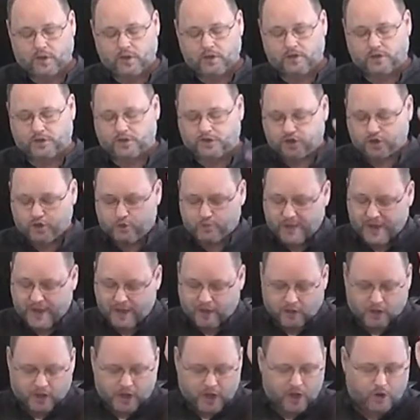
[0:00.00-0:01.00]
the two
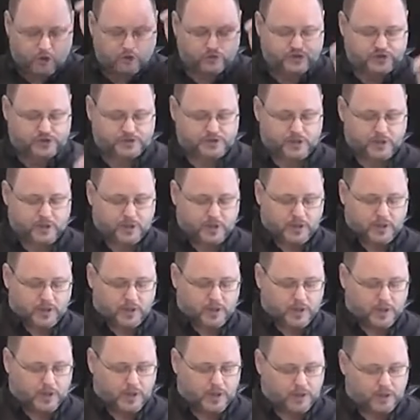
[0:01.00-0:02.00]
male goats,
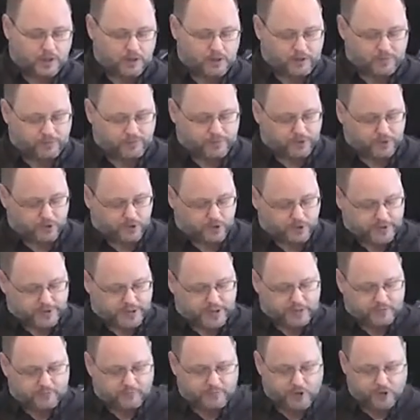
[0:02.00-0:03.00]
uh, if you look
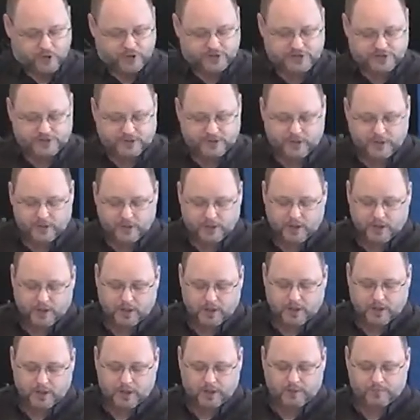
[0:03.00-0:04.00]
in verse
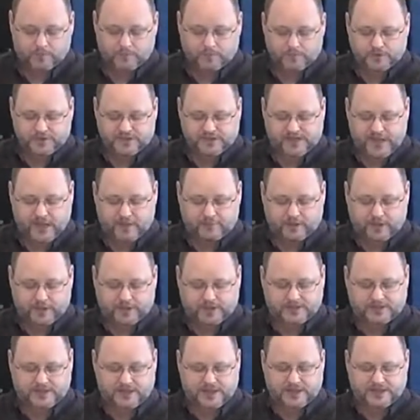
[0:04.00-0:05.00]
um, 7,
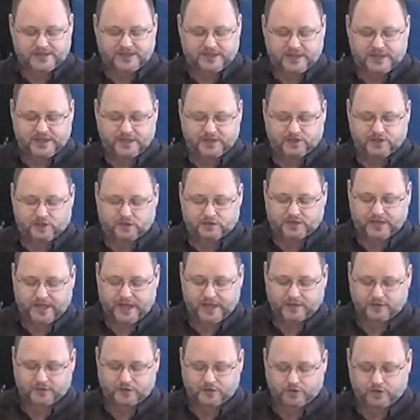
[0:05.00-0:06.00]
it says, Then he shall
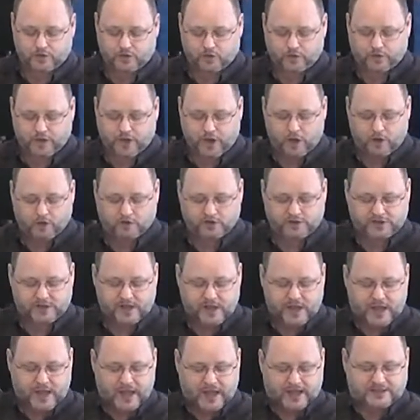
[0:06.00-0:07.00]
take the two goats
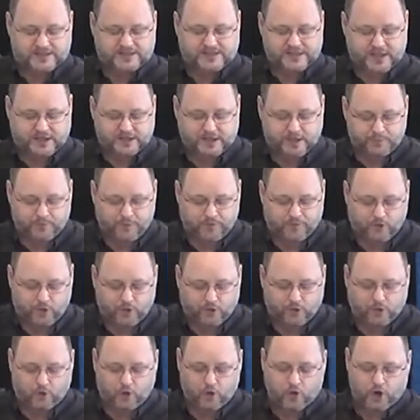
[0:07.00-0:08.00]
and set them before
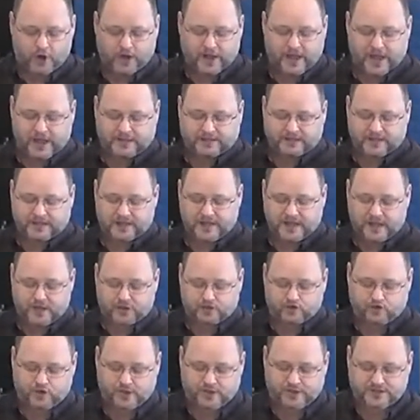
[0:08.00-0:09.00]
the Lord at the
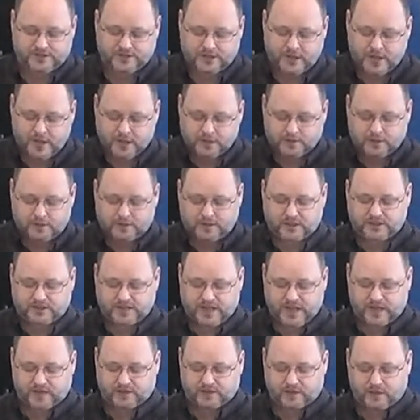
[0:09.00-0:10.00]
entrance to the
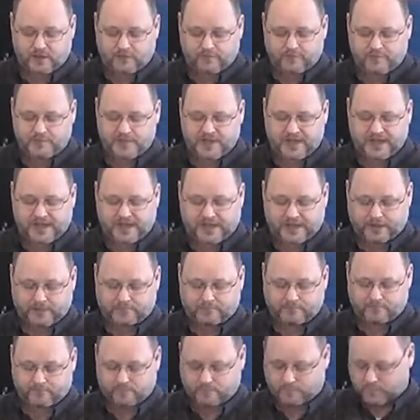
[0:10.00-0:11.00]
tent of
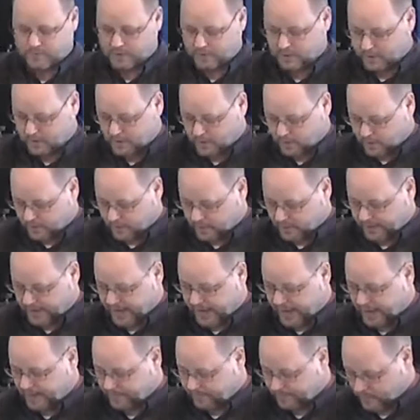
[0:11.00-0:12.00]
meeting.
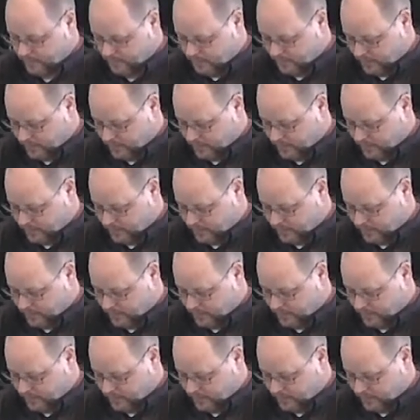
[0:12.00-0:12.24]
Okay?